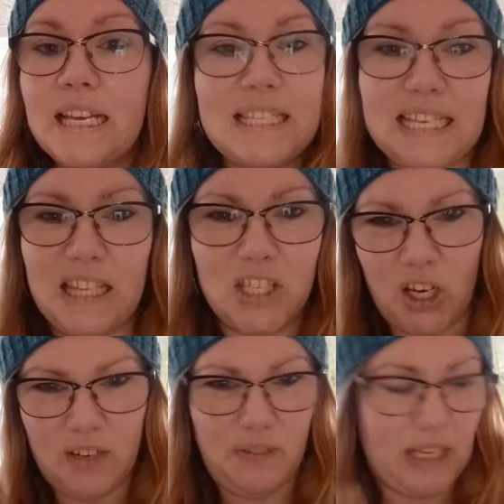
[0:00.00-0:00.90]
It's either
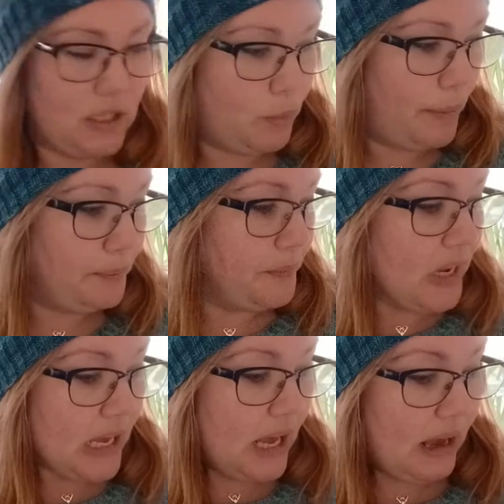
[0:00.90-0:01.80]
side of this one.
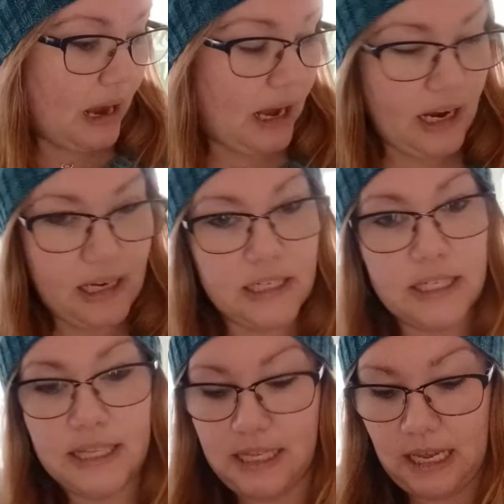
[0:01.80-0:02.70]

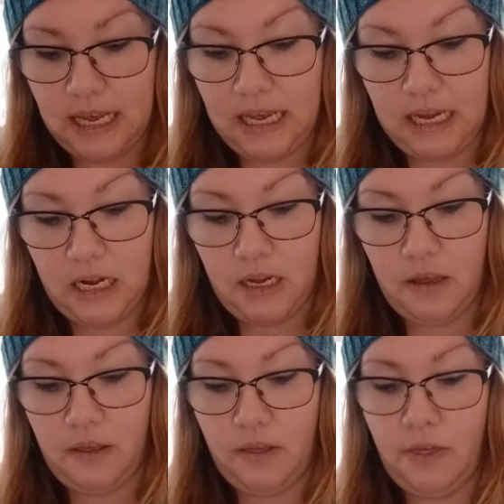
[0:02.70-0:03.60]
And then
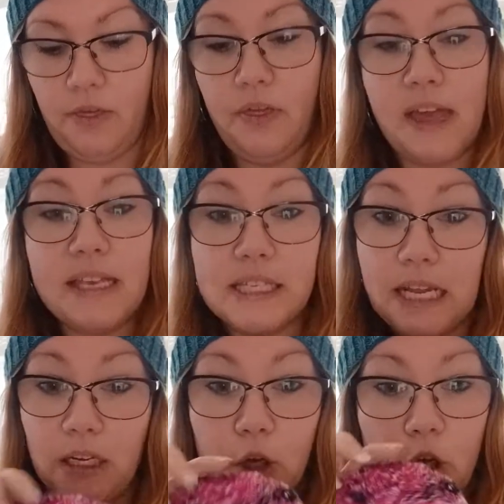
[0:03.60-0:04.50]
this
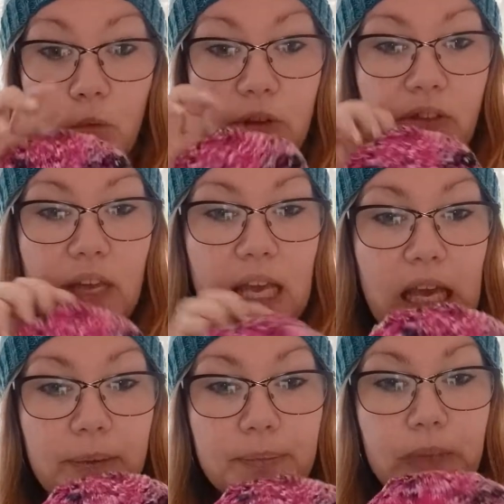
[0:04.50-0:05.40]
little cute
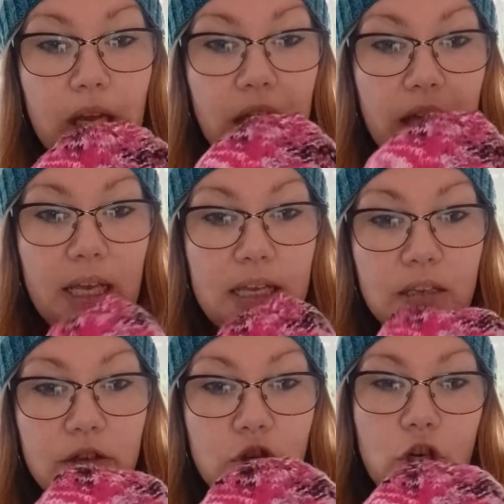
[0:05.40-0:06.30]
thingy
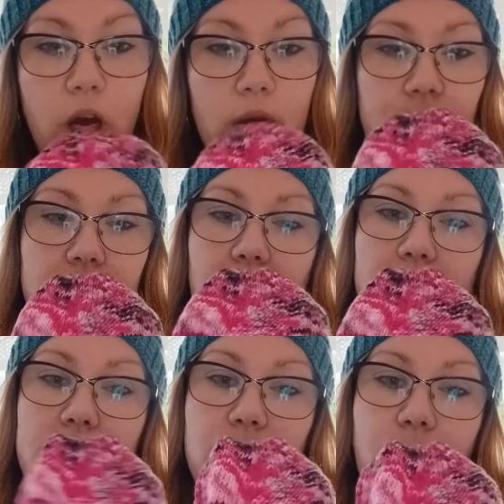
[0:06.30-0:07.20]
is the child
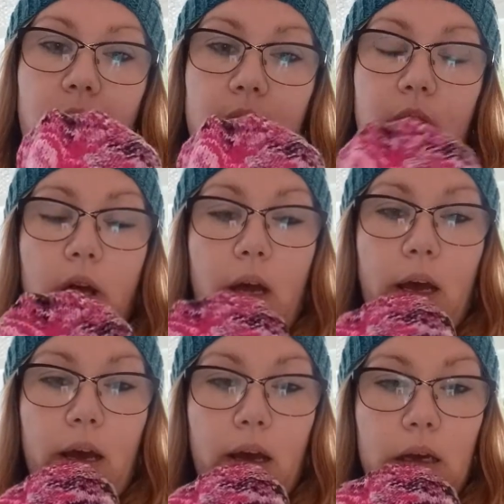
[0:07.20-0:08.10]
size one.
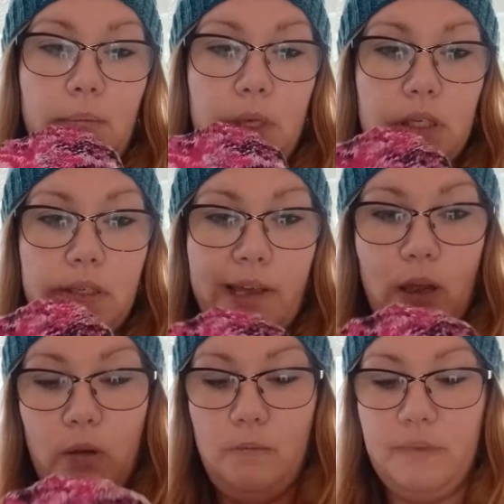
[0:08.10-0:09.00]

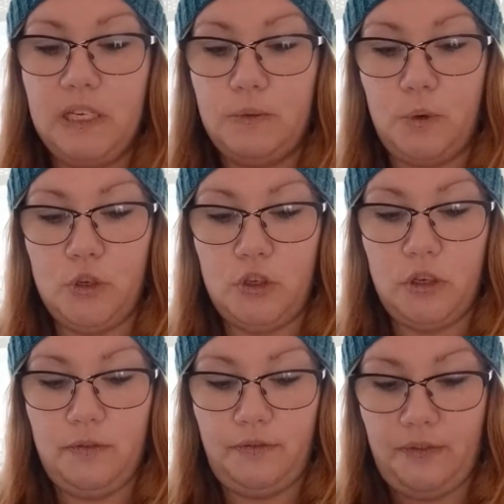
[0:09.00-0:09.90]
So this one
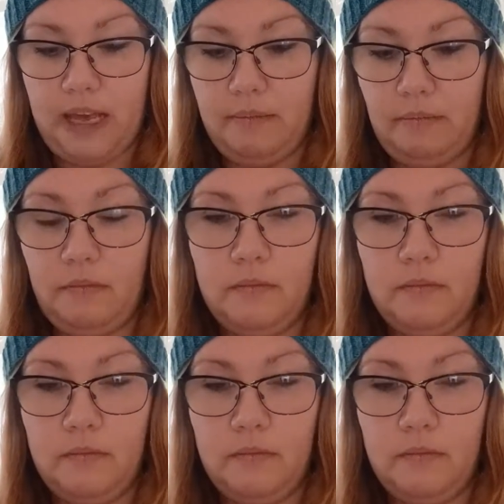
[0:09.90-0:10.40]
should fit